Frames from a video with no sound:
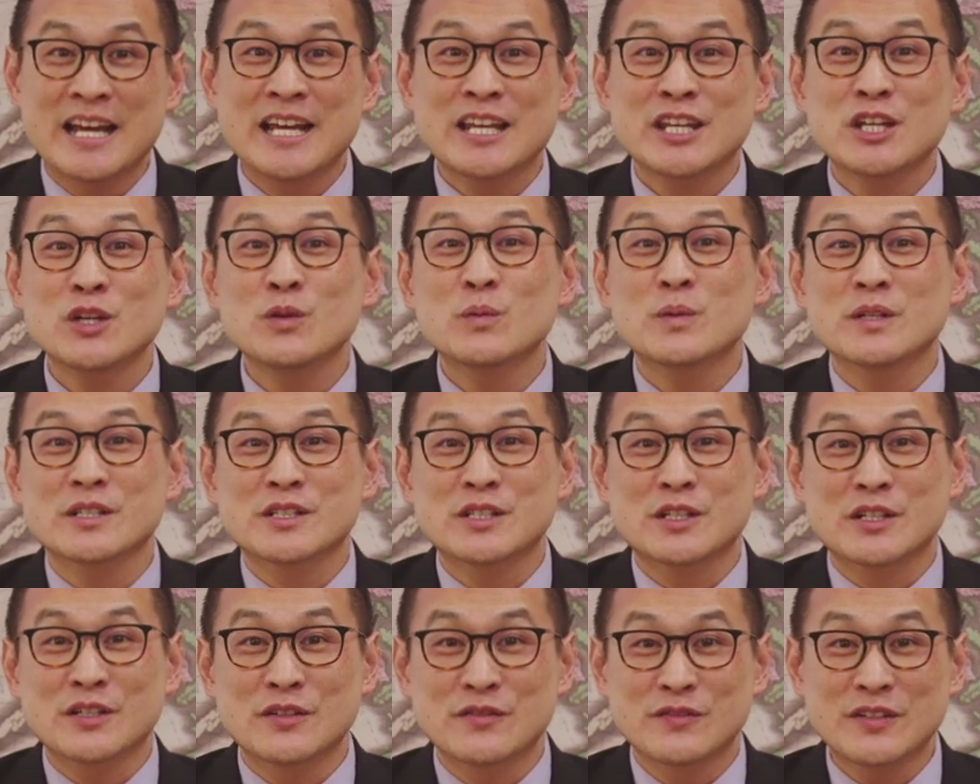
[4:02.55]
He was
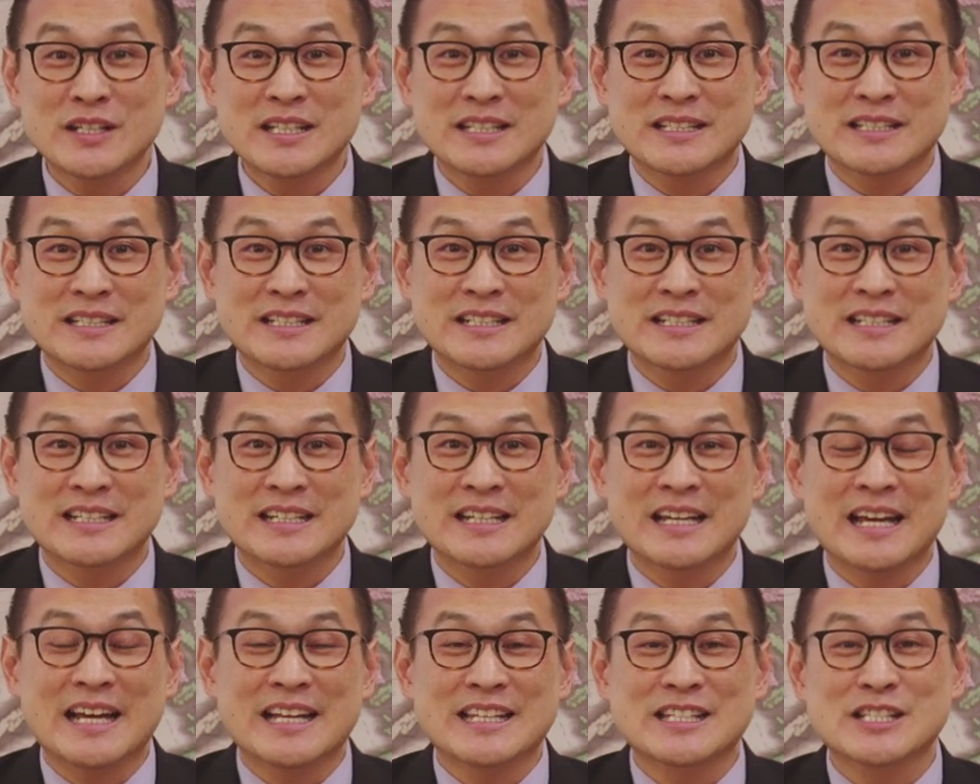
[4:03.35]
convicted
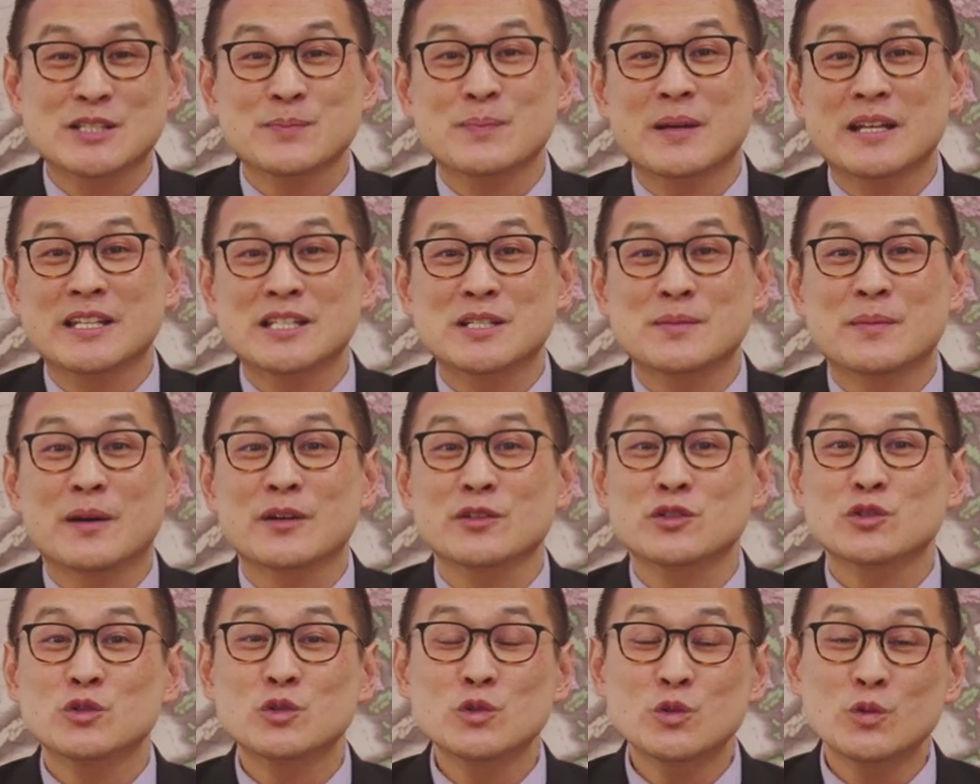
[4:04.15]
and spent
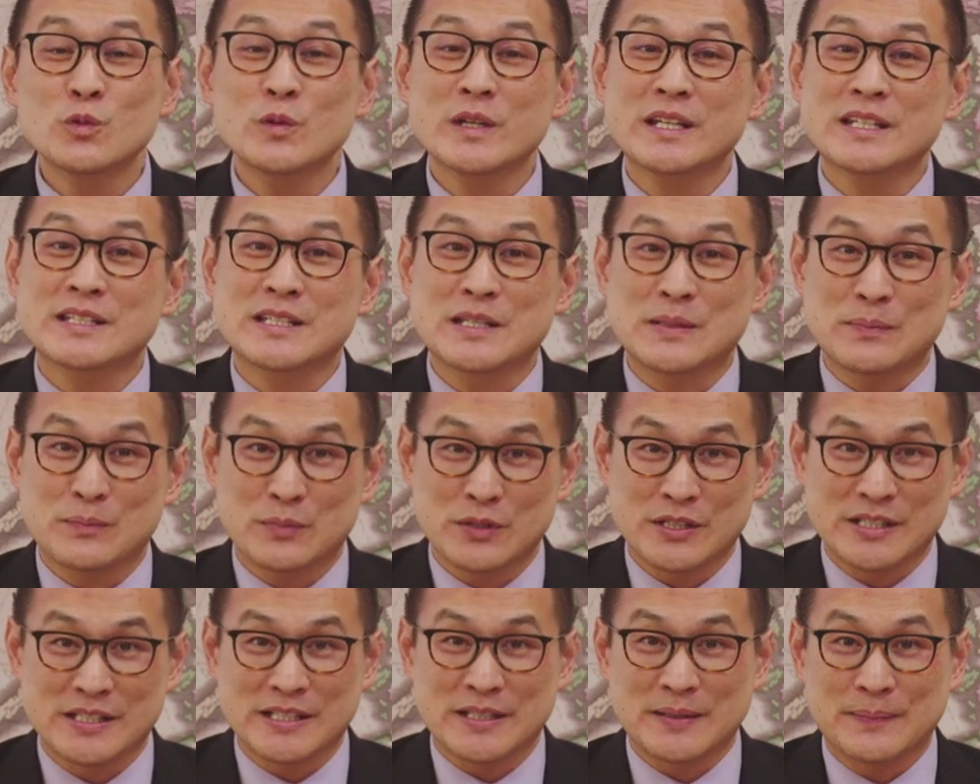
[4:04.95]
about two weeks in
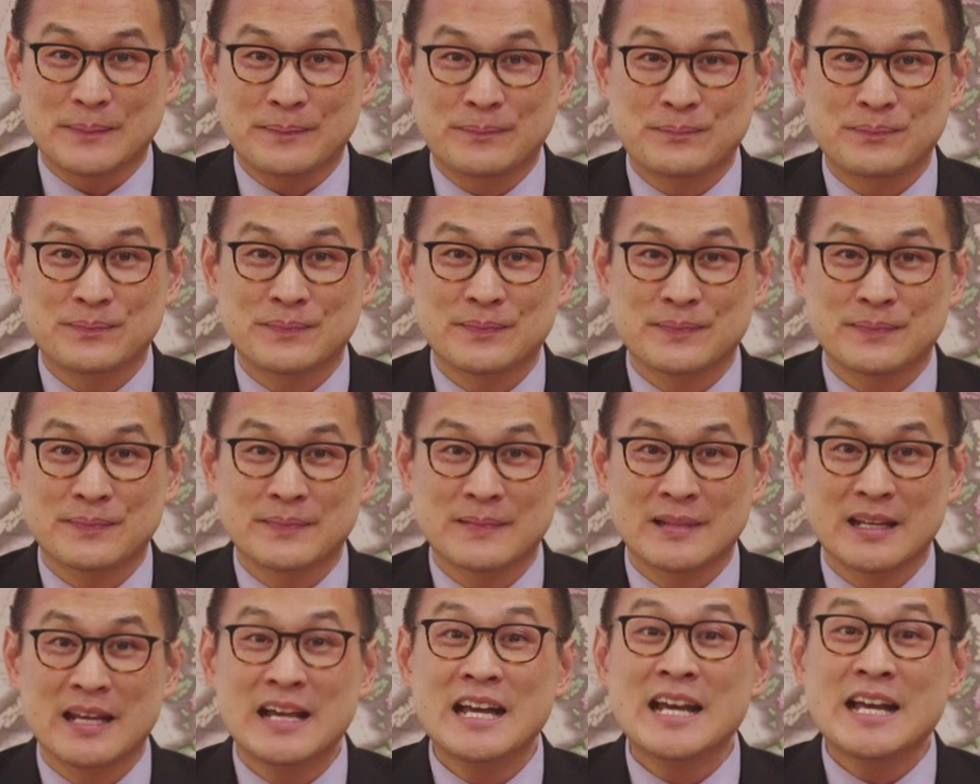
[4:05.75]
prison.
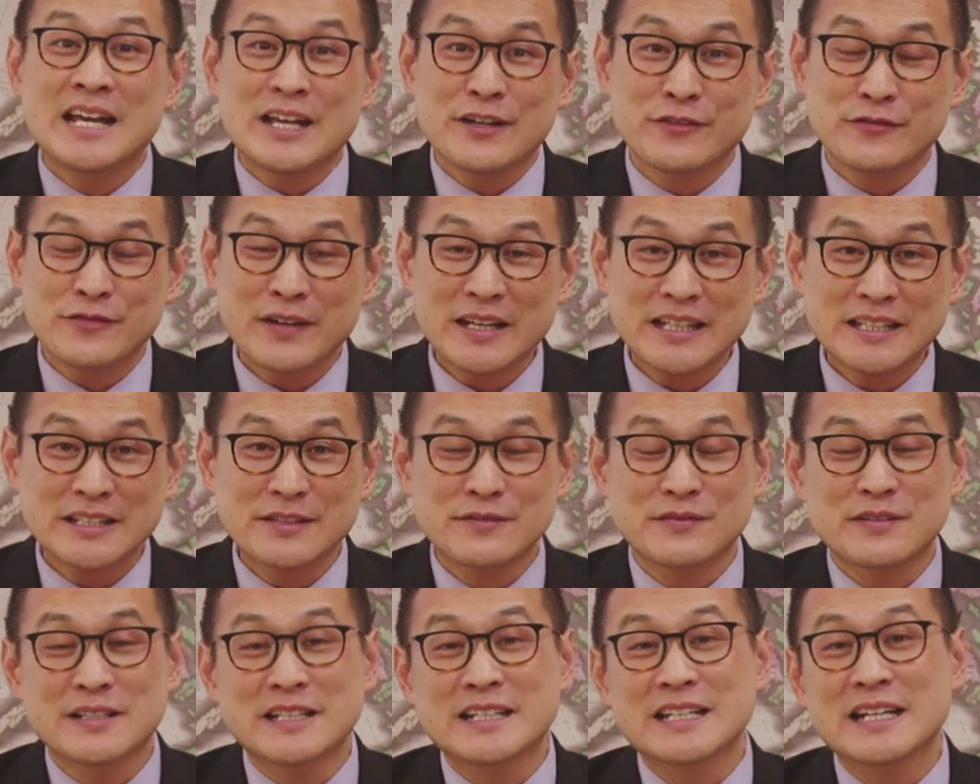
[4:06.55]

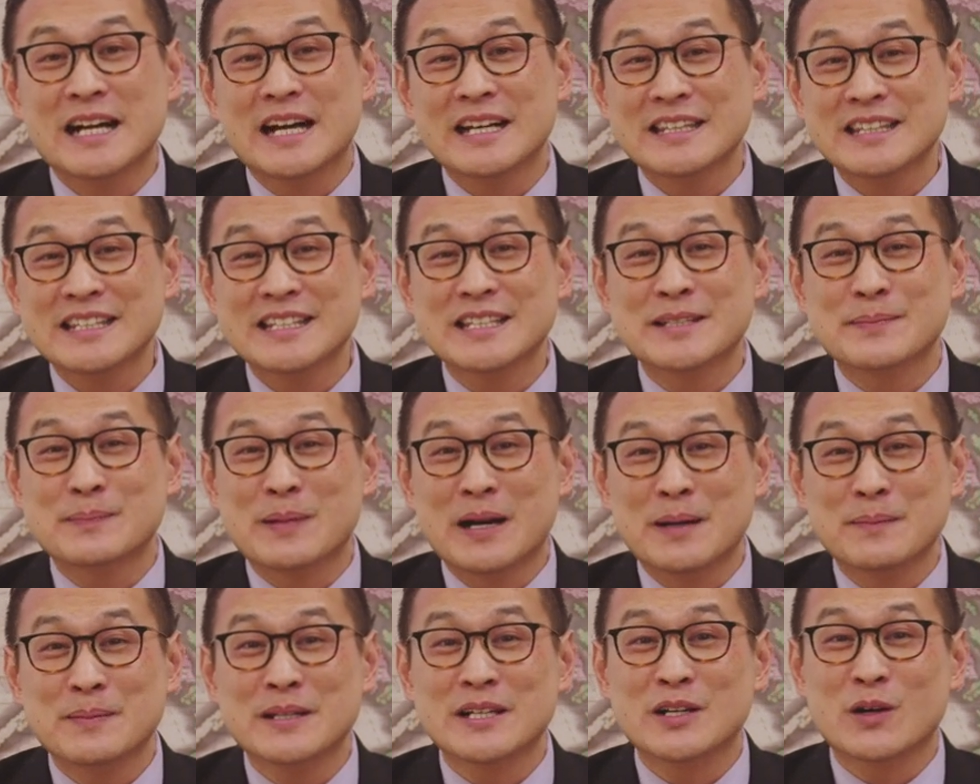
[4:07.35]
Effectively, under the
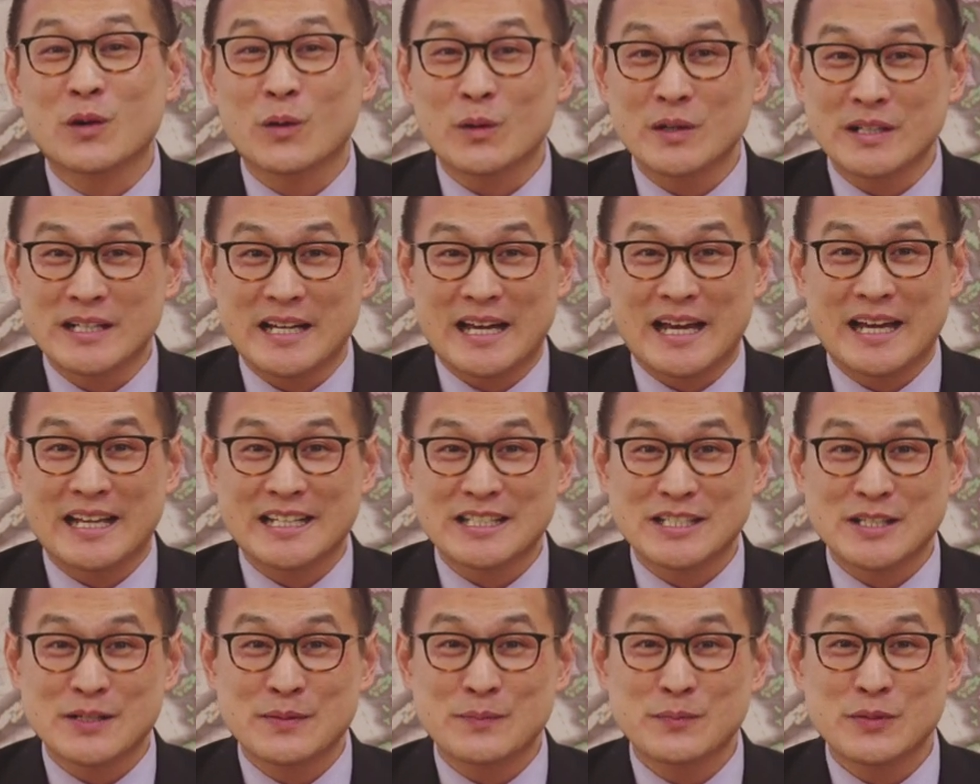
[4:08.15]
Public Order
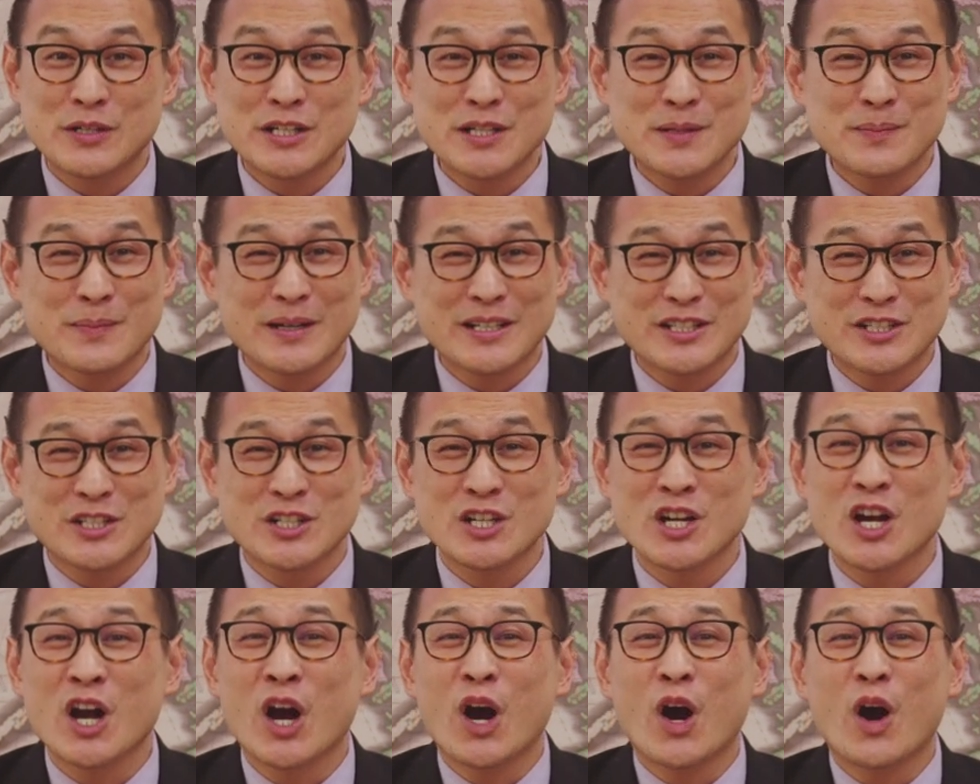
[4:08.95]
Act, pretty
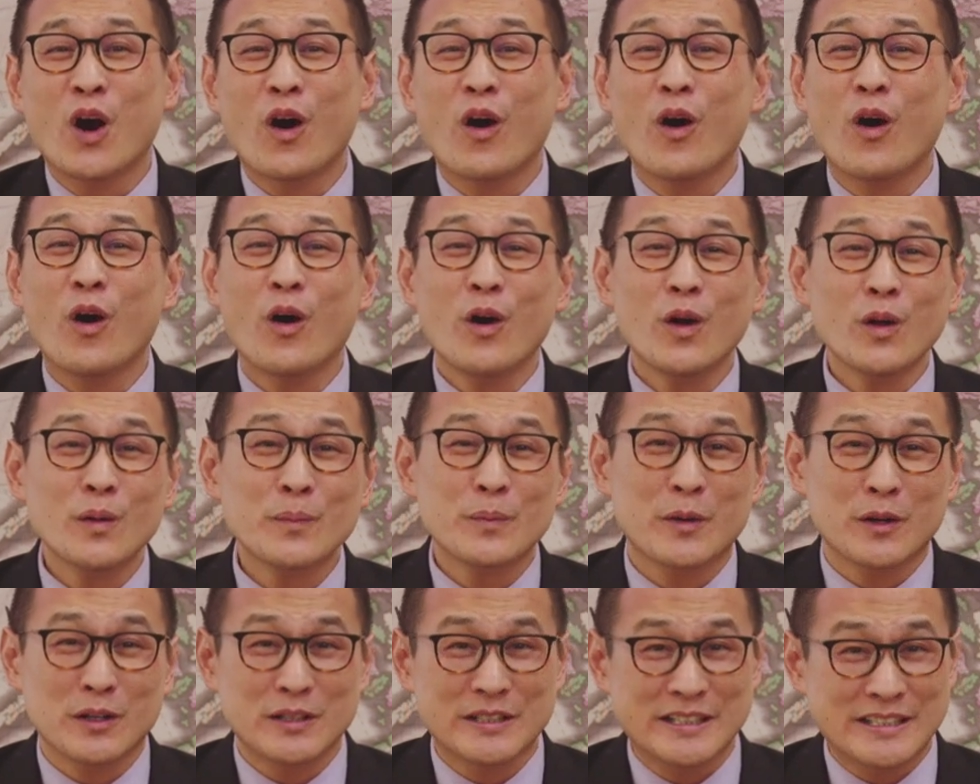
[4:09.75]
much all
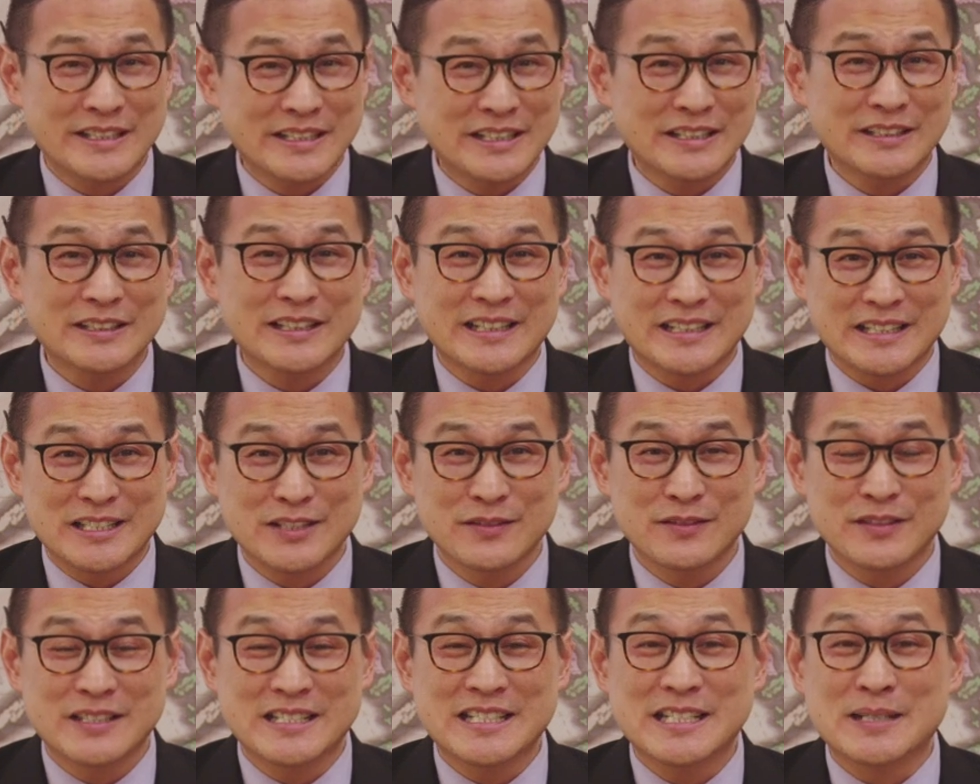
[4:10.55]
political
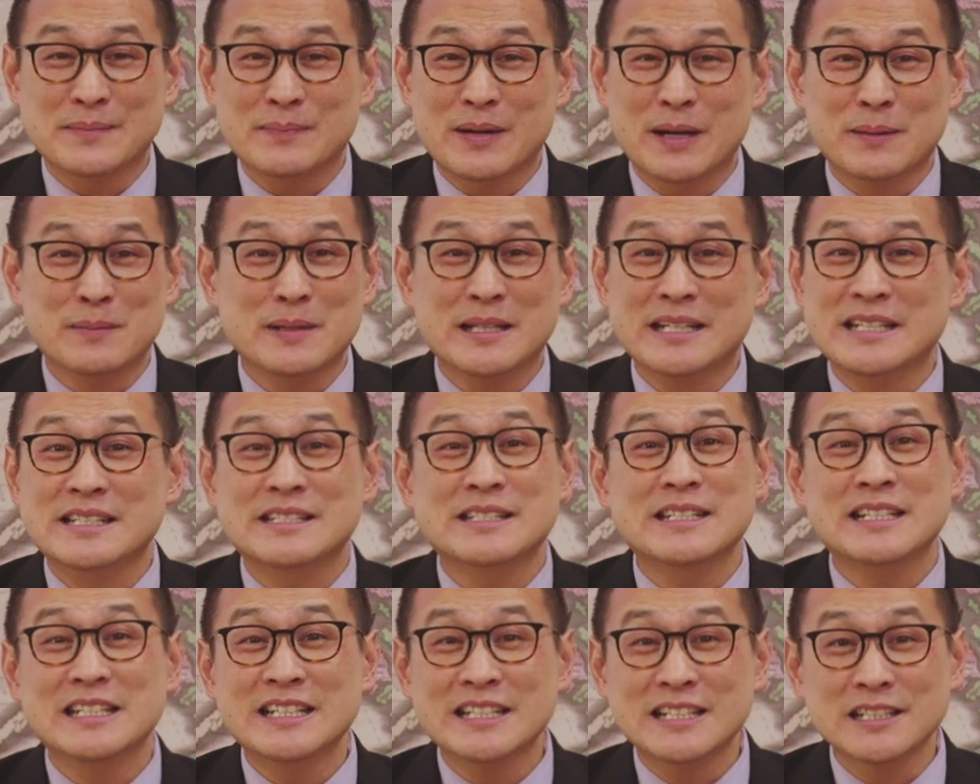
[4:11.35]
activity in public
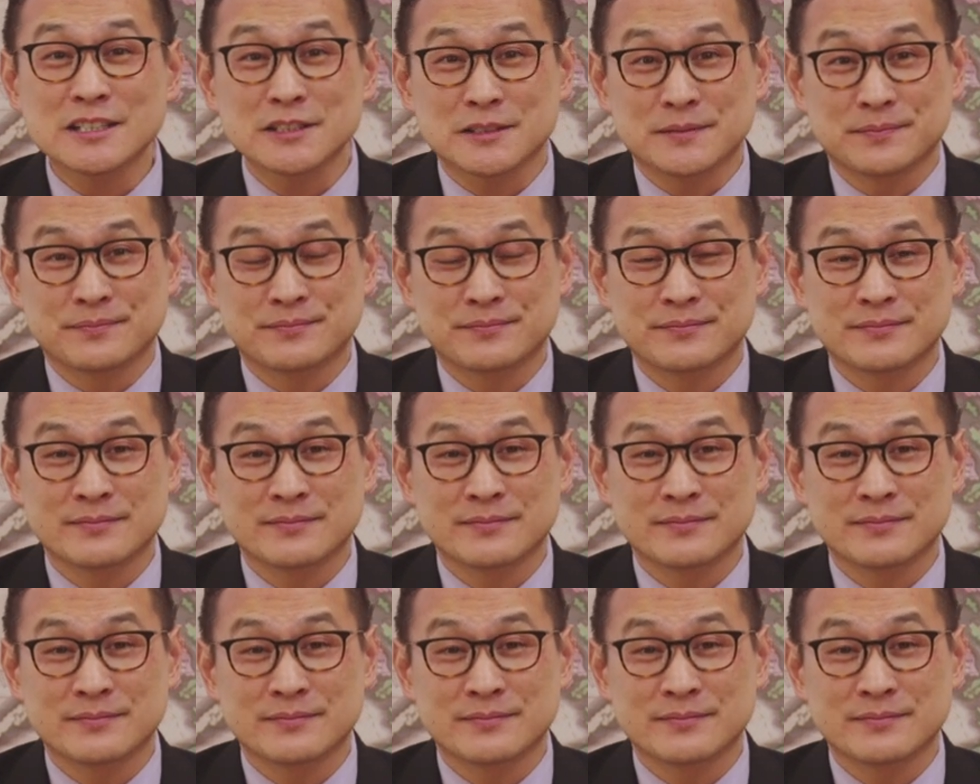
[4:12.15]
is illegal.